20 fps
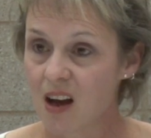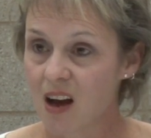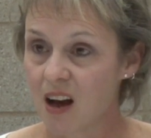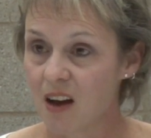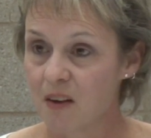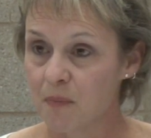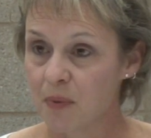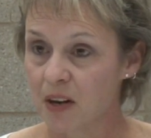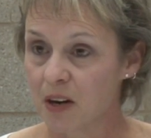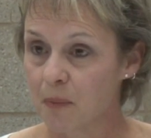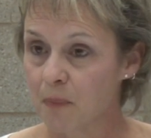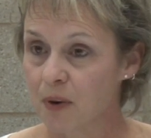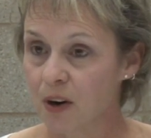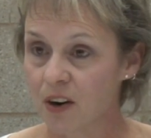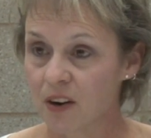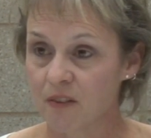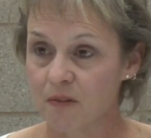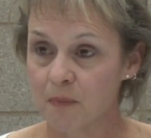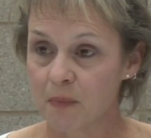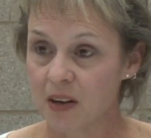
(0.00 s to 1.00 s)
I've been a
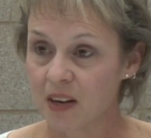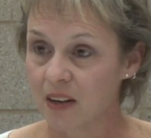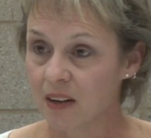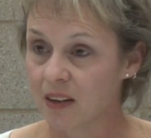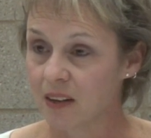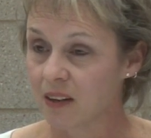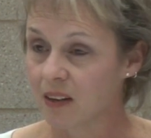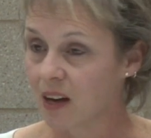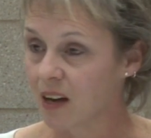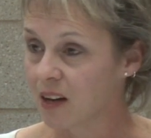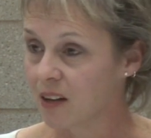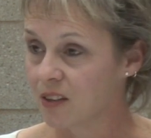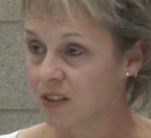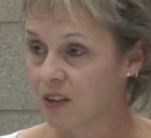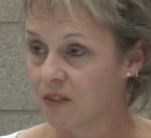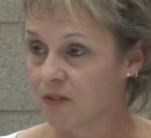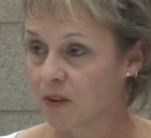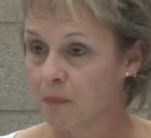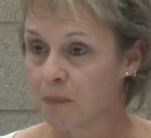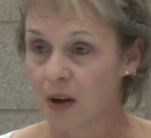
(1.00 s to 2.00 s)
part of many
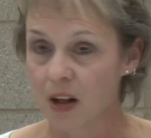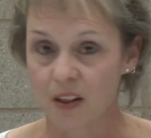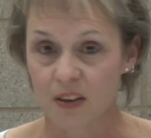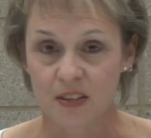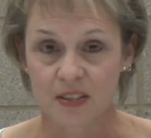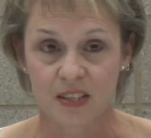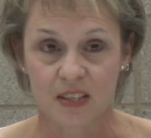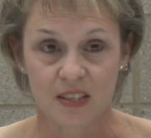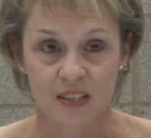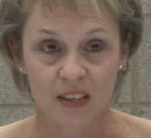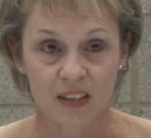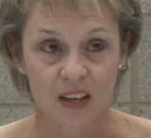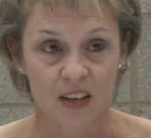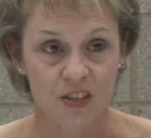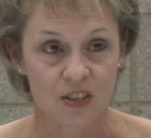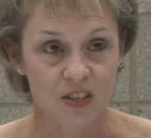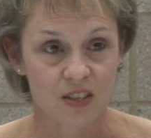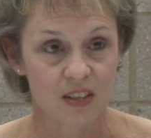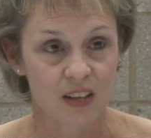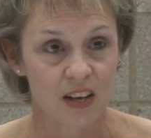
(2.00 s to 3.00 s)
different policies and
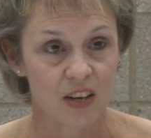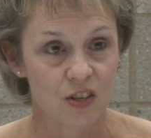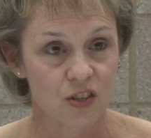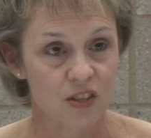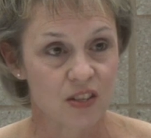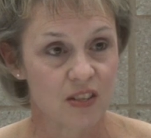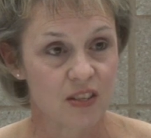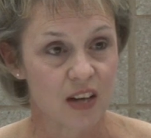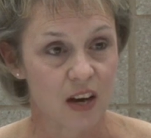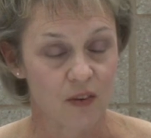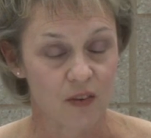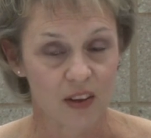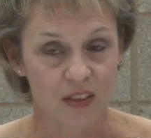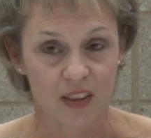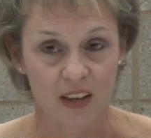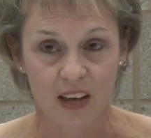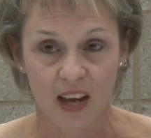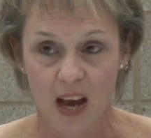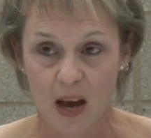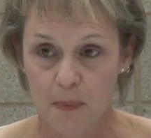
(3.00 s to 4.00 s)
legislation down
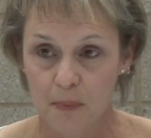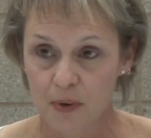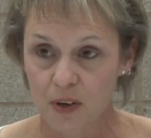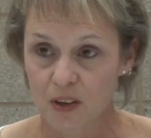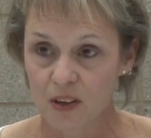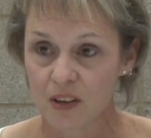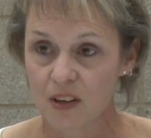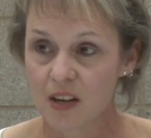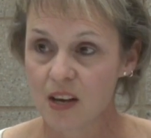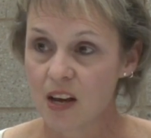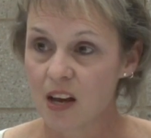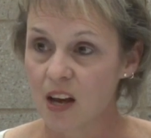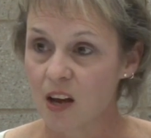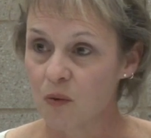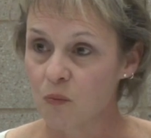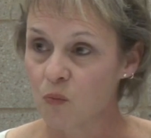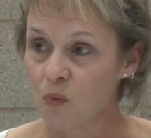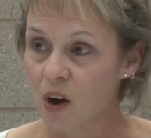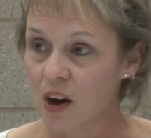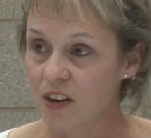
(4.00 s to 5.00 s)
at the Capitol
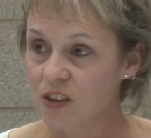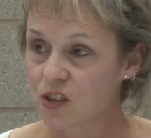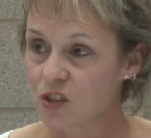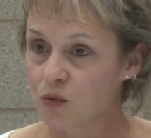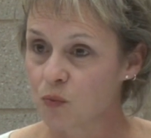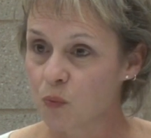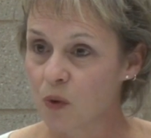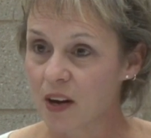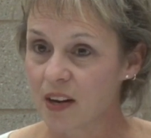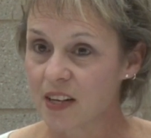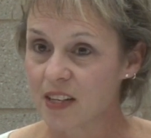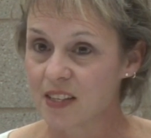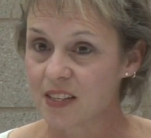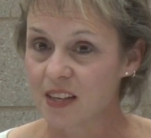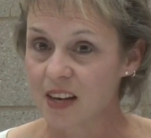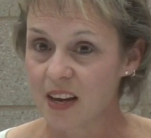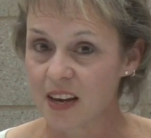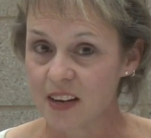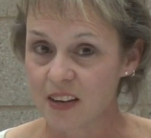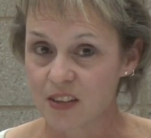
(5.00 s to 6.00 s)
and watched what it
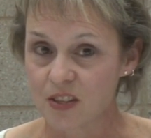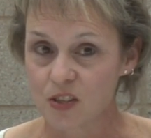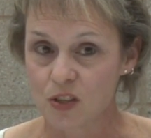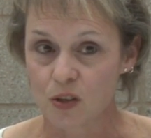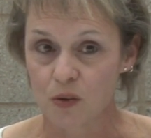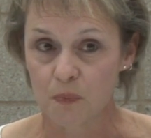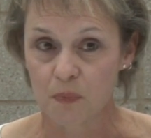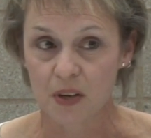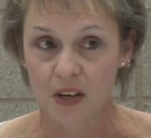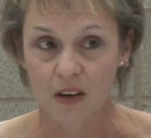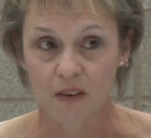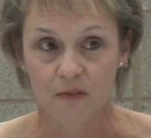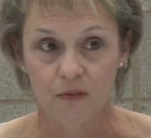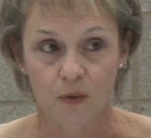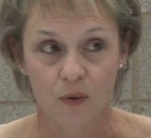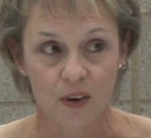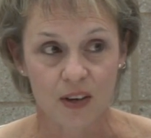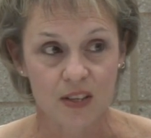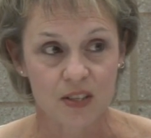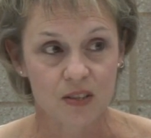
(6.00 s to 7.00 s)
takes to be a
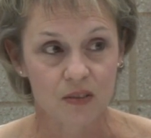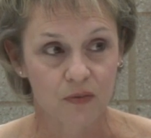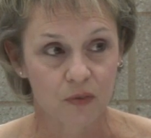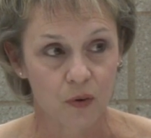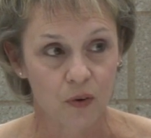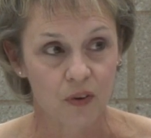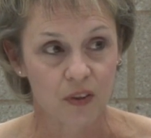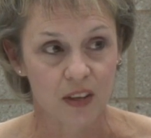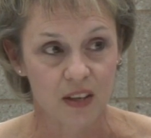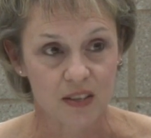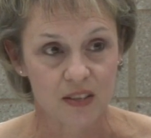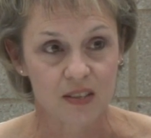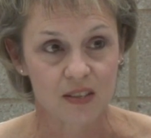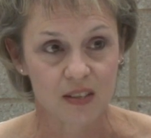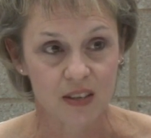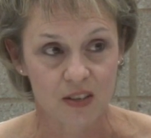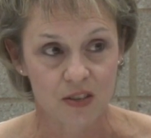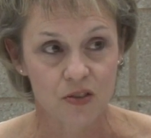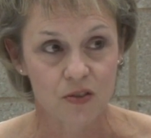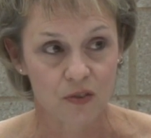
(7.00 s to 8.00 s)
voice for this
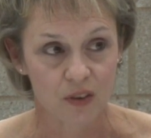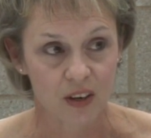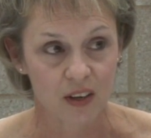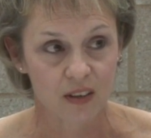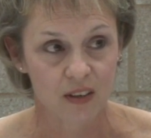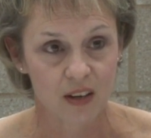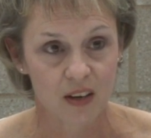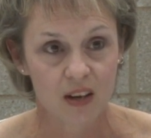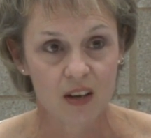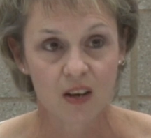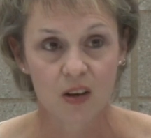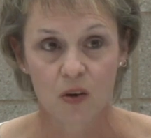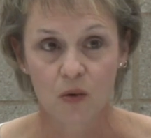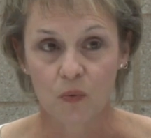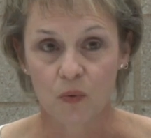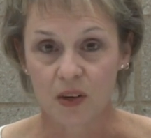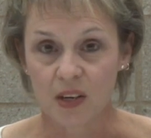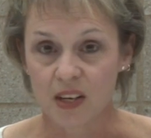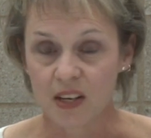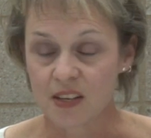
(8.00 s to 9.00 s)
district.
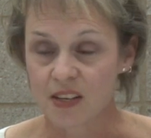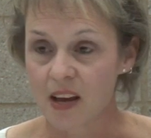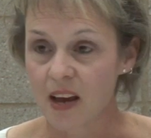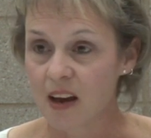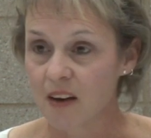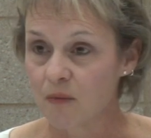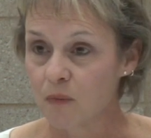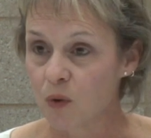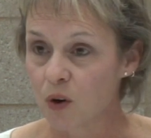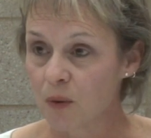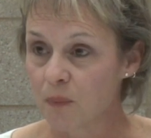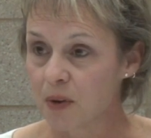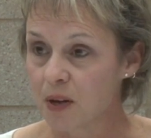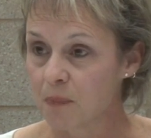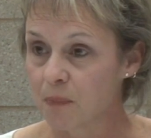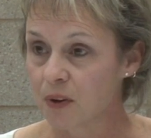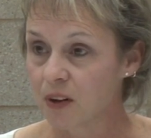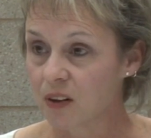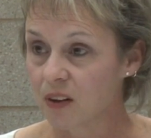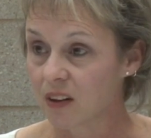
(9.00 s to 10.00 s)
We need to have more
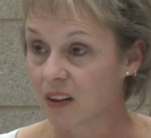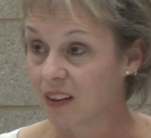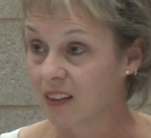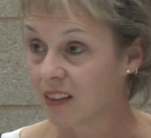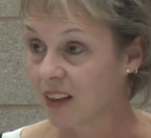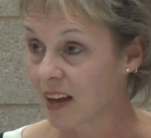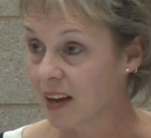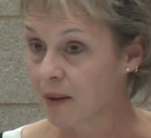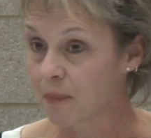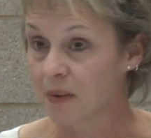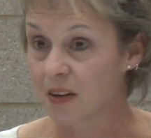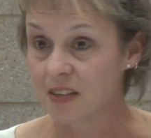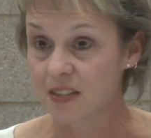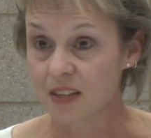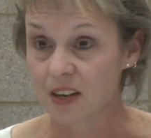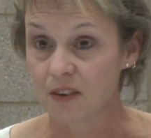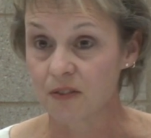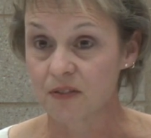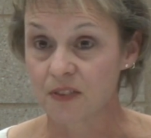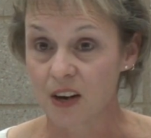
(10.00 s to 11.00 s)
people like
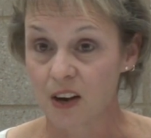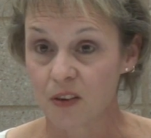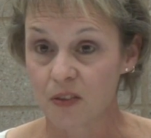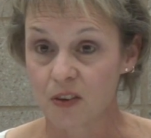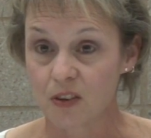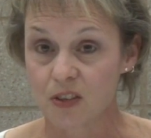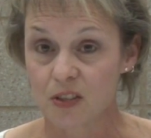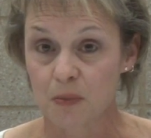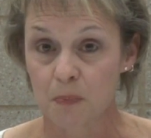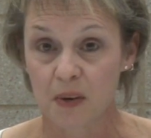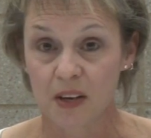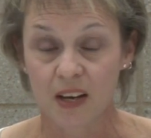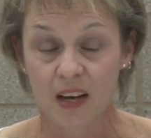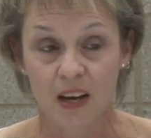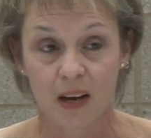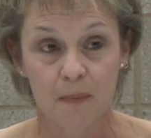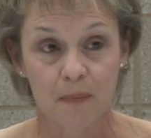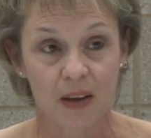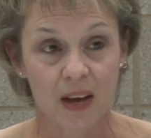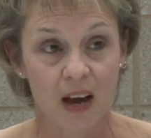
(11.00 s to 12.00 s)
myself down there
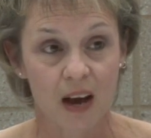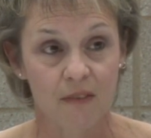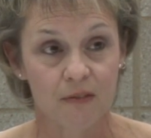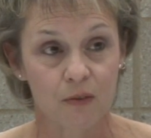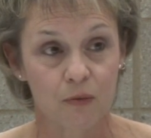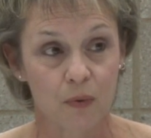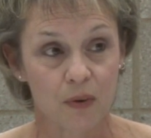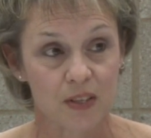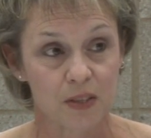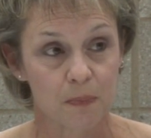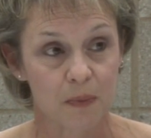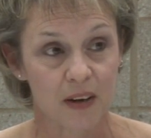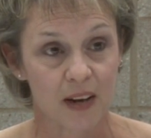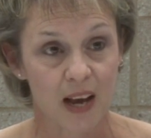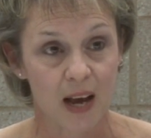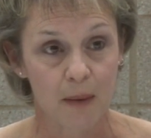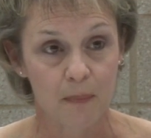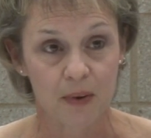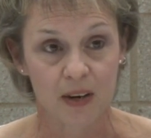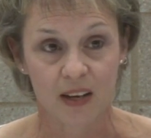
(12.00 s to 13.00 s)
speaking on behalf of what's been
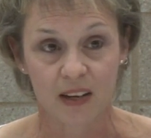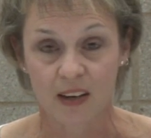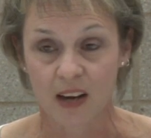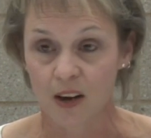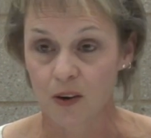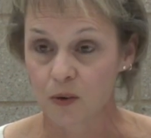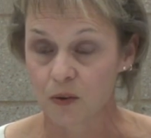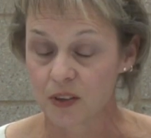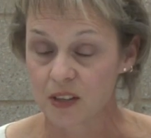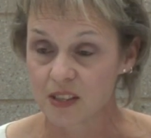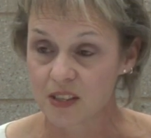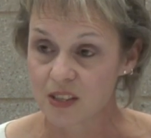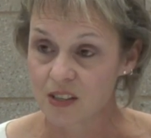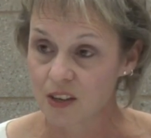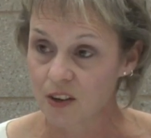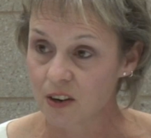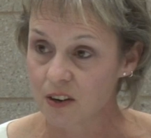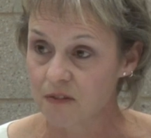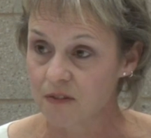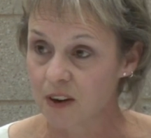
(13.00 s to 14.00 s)
happening, not only to
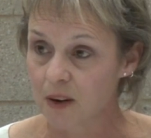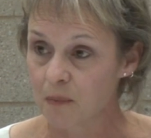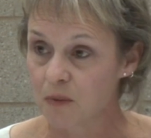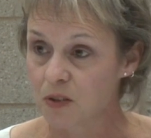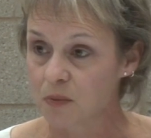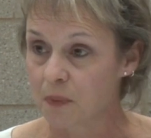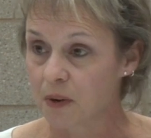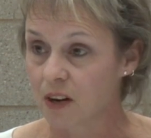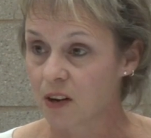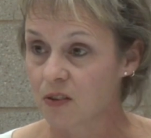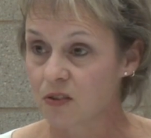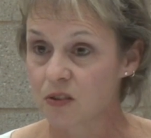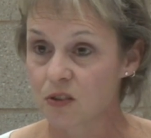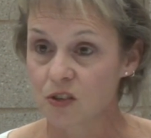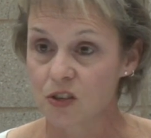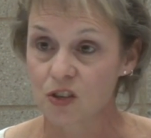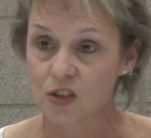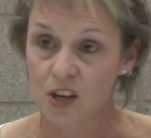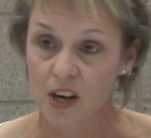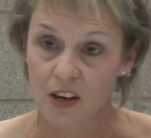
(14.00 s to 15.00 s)
dairy farmers, but also
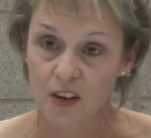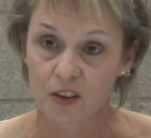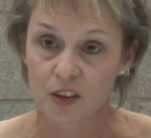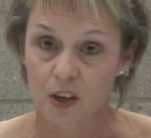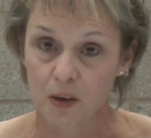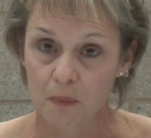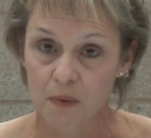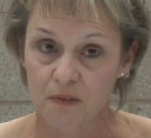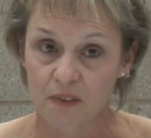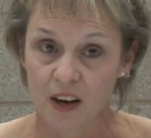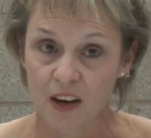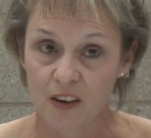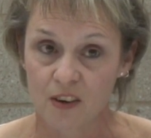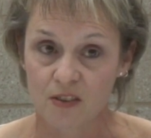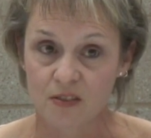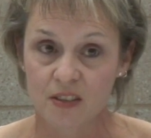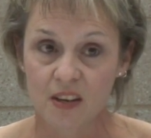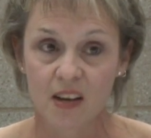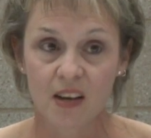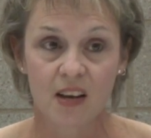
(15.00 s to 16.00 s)
to child care
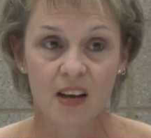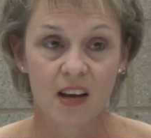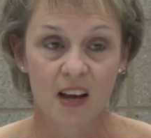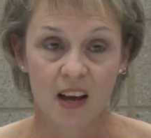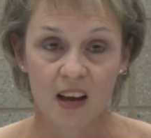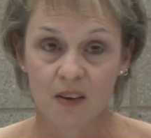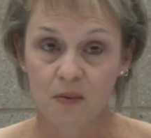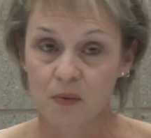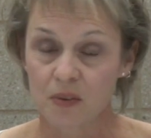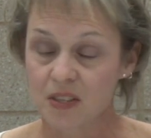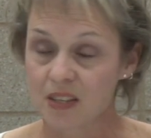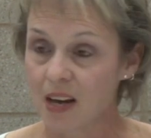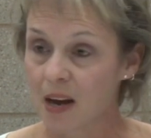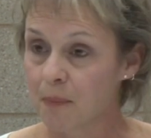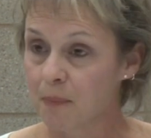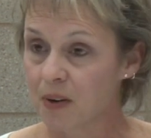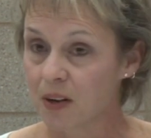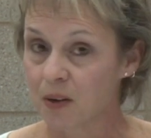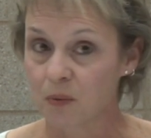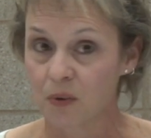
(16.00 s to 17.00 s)
providers and what's
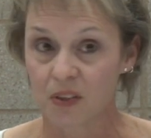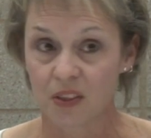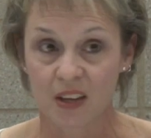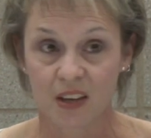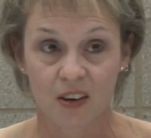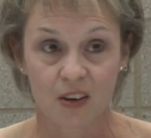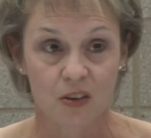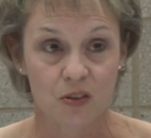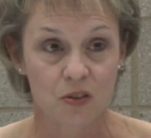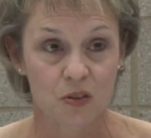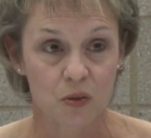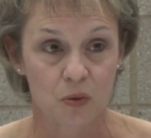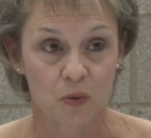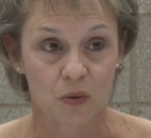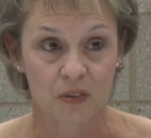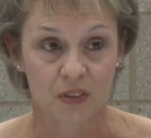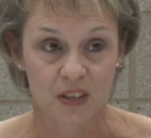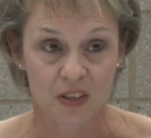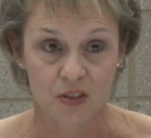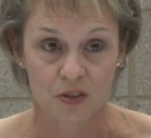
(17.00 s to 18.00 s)
happening within our
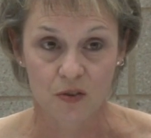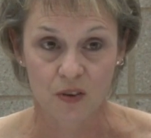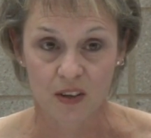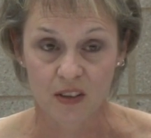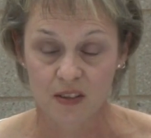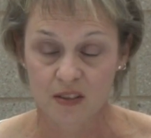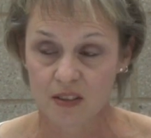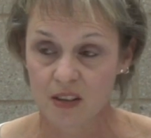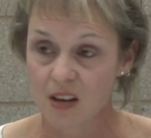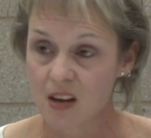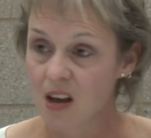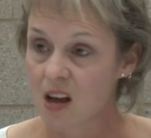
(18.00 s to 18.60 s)
school districts.